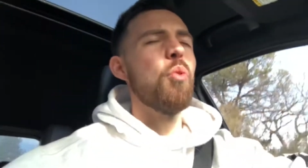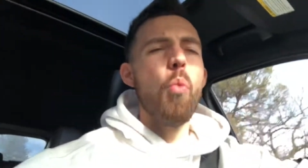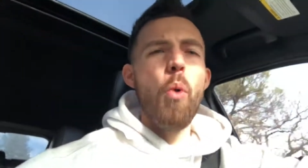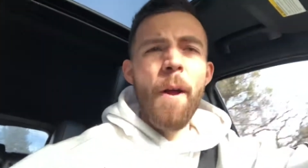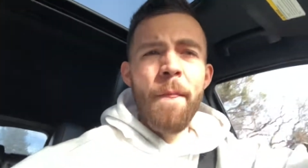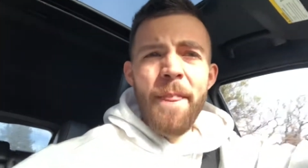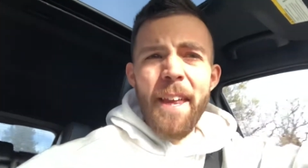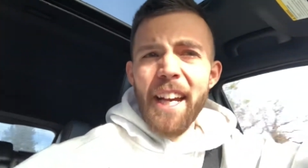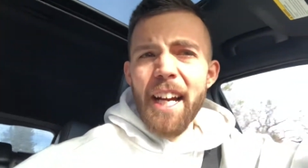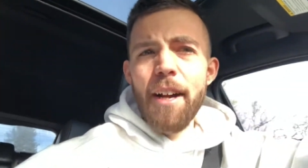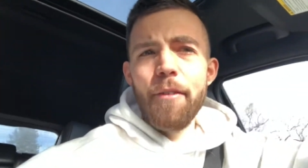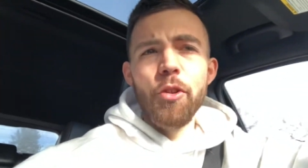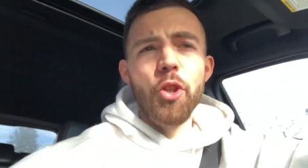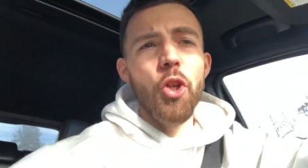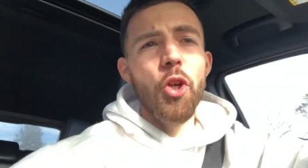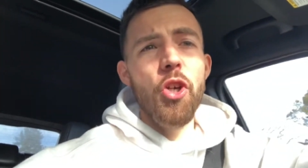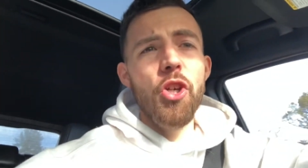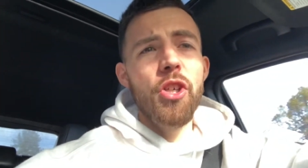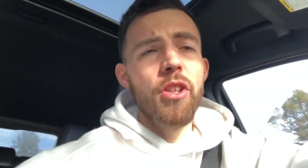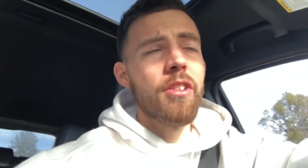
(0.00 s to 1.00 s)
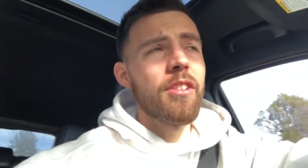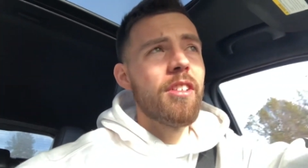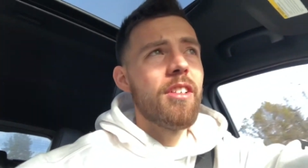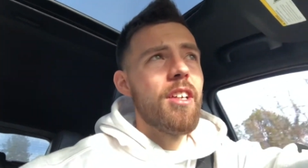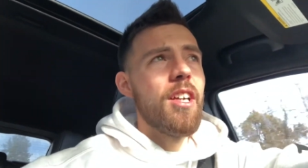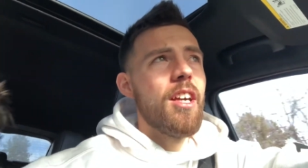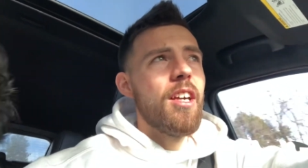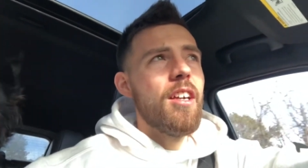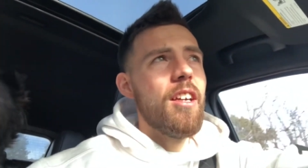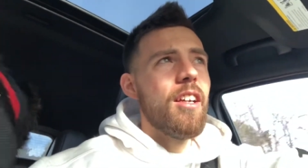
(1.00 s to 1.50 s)
one thing I've learned
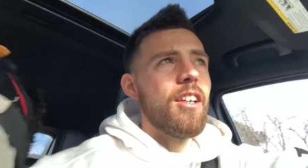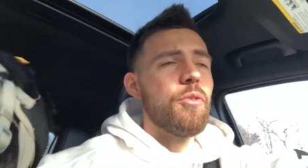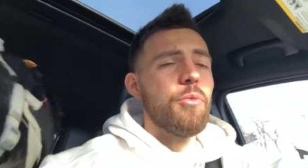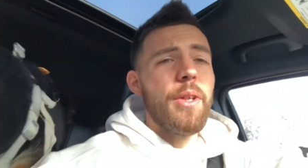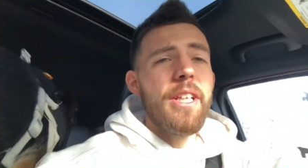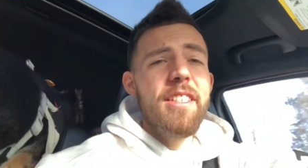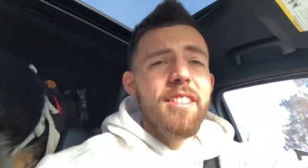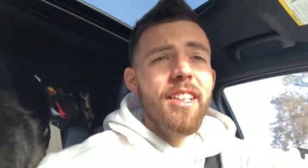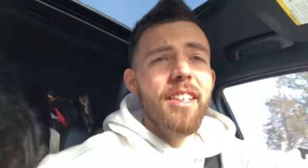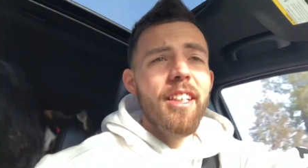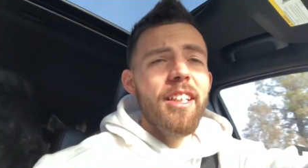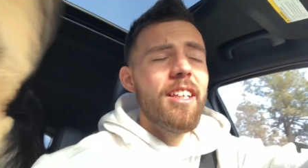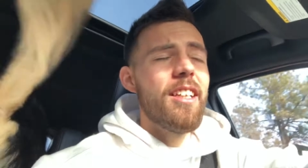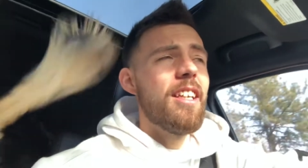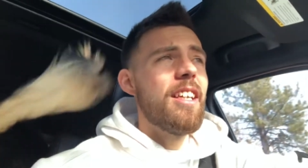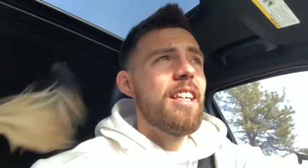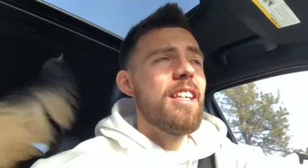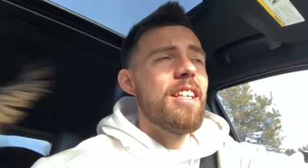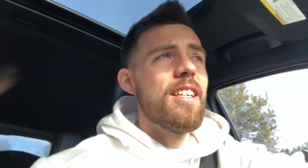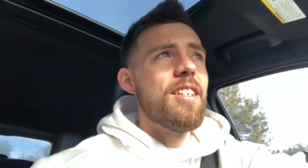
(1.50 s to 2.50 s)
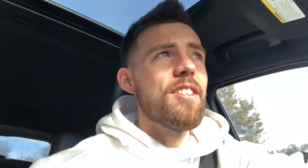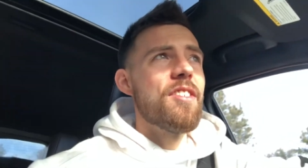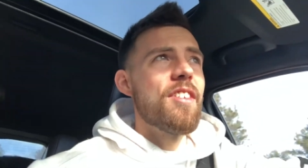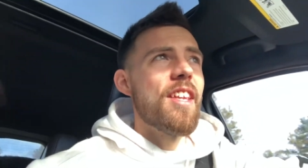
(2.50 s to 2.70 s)
recently is